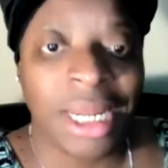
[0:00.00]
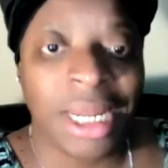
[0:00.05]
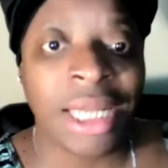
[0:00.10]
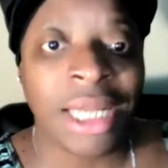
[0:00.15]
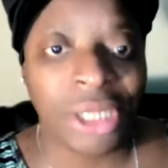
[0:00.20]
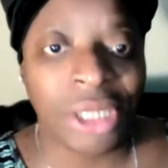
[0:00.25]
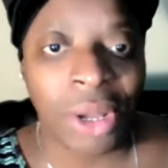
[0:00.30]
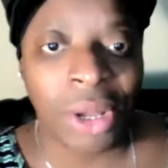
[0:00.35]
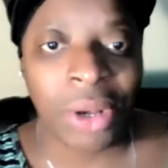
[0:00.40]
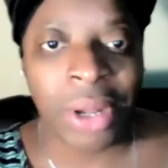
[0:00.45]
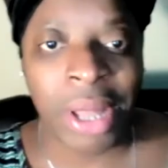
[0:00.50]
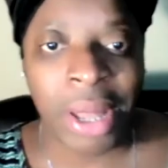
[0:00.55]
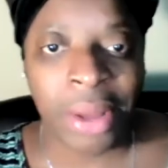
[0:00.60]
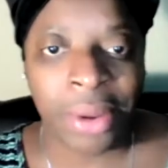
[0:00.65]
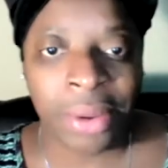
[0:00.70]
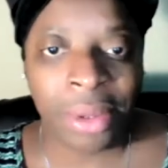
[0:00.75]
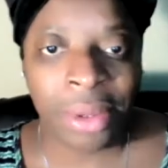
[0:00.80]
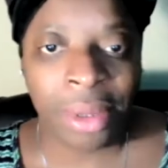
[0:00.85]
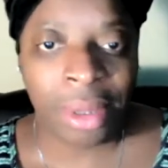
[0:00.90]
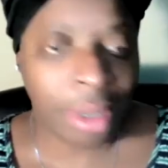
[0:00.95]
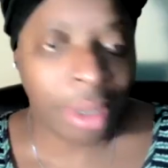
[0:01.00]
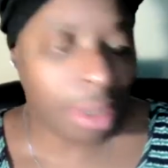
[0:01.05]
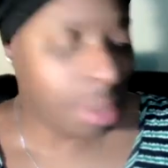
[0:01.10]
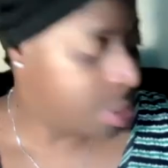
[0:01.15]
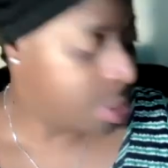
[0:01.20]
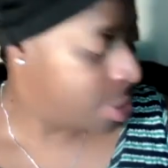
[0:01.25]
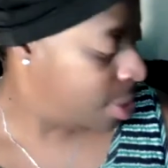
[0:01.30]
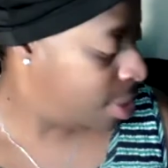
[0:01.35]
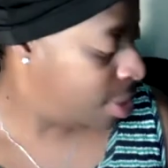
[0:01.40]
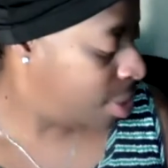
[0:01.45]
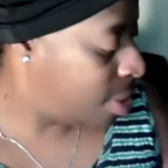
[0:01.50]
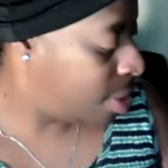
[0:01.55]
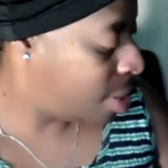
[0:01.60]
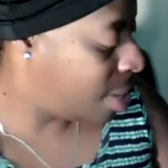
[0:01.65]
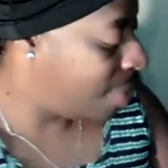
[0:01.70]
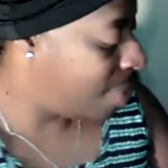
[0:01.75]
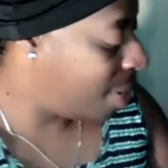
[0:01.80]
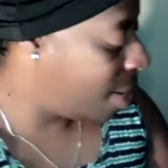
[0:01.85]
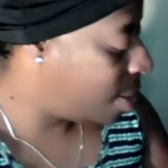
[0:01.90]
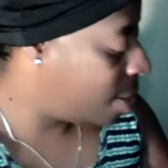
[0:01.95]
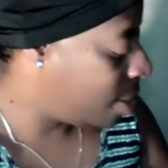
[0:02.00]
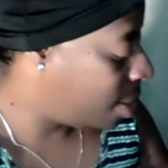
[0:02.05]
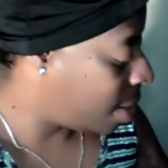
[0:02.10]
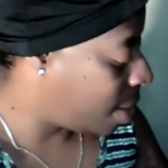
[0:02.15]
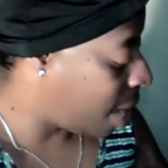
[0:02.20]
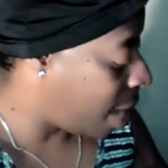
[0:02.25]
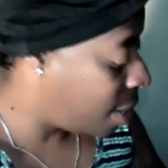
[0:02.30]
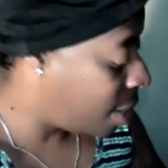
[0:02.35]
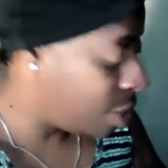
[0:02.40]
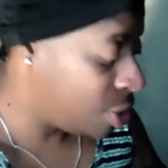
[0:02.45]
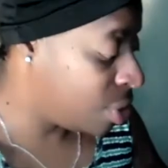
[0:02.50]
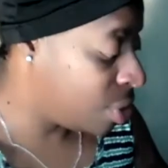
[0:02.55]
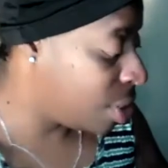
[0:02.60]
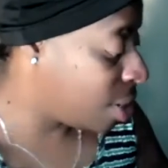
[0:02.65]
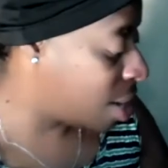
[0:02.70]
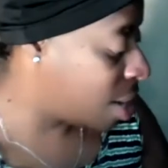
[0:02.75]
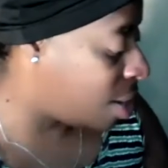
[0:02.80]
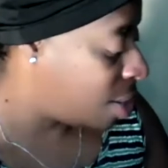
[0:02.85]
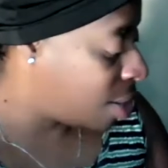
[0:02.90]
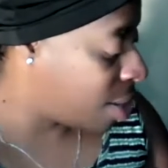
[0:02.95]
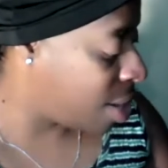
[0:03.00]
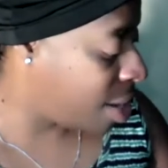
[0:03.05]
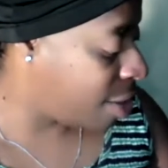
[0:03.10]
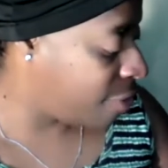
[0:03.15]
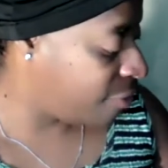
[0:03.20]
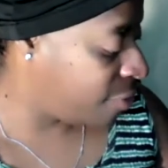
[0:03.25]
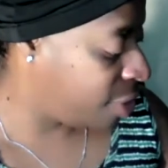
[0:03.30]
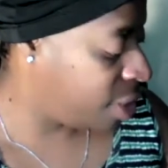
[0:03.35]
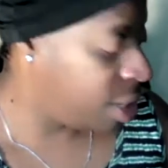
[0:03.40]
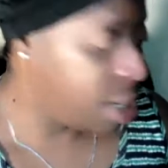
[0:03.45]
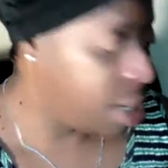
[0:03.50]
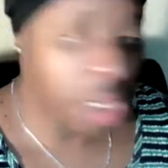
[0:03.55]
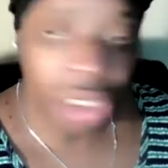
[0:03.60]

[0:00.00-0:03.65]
That's Coco. Come here. I don't drink all the coffee.